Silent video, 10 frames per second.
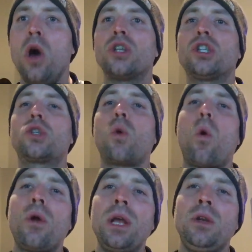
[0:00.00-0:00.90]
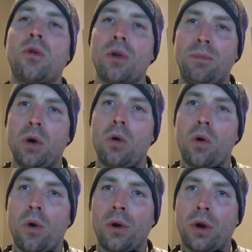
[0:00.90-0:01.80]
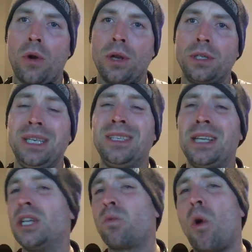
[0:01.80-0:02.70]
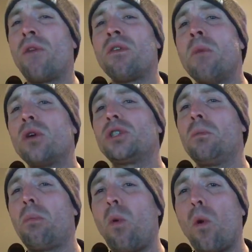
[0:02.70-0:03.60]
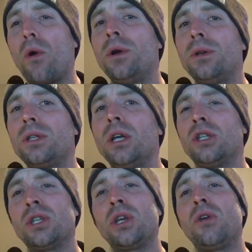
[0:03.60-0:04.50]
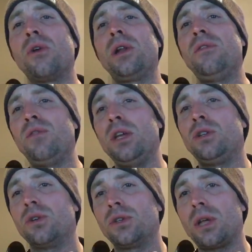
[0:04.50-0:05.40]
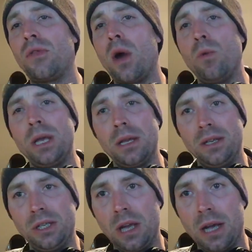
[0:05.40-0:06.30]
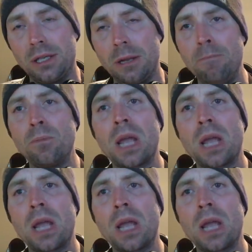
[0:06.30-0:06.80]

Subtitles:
storing cryptocurrencies is one of the most important security features that we can discuss.